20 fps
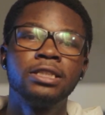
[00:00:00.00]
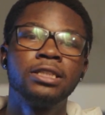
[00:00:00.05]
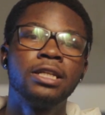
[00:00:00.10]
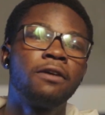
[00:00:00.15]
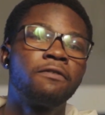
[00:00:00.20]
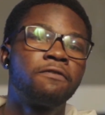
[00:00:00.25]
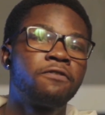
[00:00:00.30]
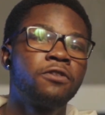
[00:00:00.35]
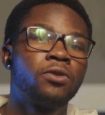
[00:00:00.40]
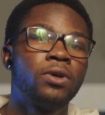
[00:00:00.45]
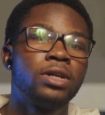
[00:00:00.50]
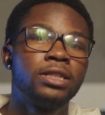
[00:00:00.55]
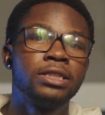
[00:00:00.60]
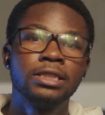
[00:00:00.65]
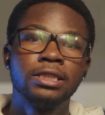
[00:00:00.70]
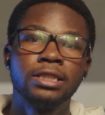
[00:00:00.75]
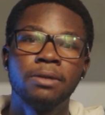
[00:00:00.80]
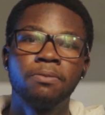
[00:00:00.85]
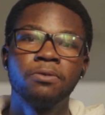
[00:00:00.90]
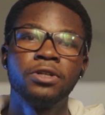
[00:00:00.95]
done frequency
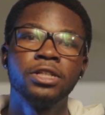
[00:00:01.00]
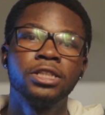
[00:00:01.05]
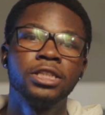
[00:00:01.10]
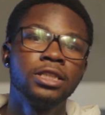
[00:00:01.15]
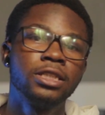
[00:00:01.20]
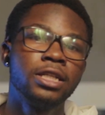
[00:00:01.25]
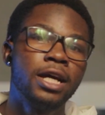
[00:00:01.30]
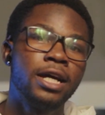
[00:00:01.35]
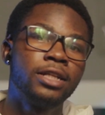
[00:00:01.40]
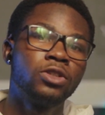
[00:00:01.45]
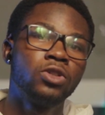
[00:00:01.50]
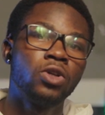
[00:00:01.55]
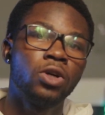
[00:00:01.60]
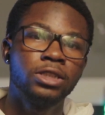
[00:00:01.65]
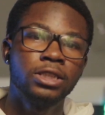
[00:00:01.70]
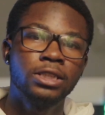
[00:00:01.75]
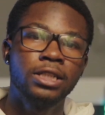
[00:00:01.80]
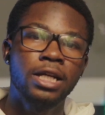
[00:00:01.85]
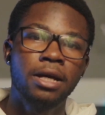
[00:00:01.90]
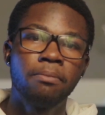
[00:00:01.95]
separation and
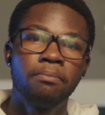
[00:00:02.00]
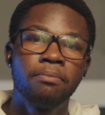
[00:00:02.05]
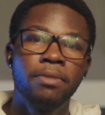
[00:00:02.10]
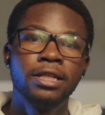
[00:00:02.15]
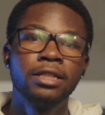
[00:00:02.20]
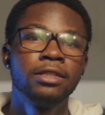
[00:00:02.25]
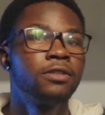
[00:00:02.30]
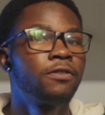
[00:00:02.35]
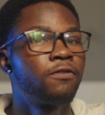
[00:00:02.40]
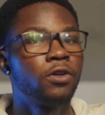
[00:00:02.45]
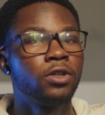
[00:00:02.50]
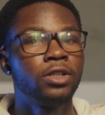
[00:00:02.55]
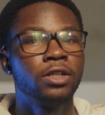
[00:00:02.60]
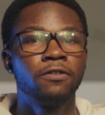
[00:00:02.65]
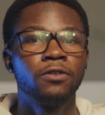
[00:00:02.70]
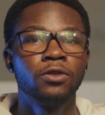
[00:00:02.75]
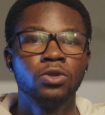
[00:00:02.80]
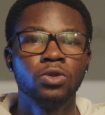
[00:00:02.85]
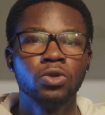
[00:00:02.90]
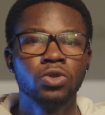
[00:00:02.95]
dodging and bending for the
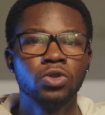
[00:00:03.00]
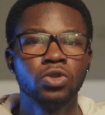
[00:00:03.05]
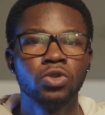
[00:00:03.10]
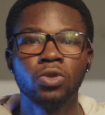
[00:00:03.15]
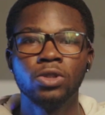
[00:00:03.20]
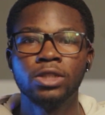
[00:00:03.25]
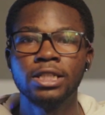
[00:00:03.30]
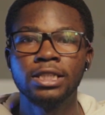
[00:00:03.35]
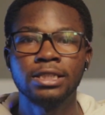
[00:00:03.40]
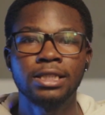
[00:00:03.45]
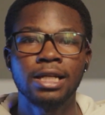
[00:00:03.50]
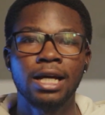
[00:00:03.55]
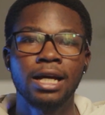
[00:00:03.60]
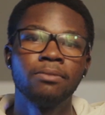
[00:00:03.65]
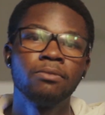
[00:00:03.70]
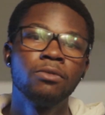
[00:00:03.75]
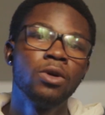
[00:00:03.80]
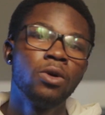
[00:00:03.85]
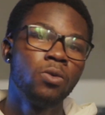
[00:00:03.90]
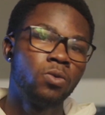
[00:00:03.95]
photos, so this time
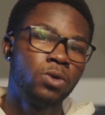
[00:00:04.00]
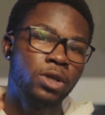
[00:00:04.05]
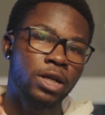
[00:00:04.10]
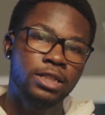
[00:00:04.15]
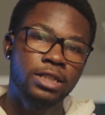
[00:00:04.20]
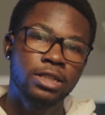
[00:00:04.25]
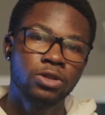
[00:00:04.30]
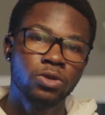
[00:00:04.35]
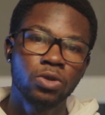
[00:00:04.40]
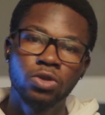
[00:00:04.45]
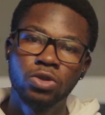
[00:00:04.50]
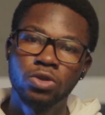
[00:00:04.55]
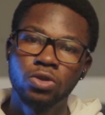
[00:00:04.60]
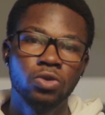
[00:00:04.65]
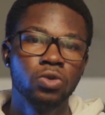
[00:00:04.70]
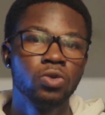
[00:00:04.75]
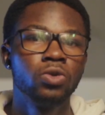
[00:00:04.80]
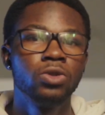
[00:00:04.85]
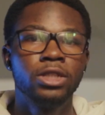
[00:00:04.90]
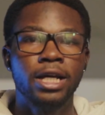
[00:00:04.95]
we are just going to
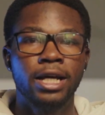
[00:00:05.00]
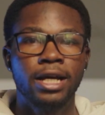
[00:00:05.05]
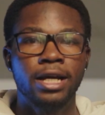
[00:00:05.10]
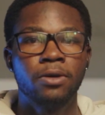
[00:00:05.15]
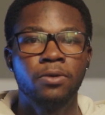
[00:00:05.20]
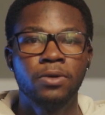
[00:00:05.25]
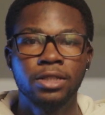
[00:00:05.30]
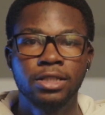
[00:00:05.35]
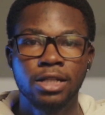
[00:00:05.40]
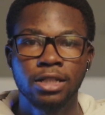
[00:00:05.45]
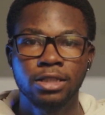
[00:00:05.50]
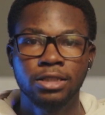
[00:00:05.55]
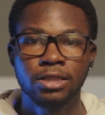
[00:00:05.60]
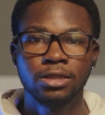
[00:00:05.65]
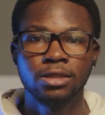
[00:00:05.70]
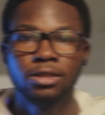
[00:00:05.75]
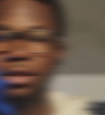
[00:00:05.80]
do the hair retouching.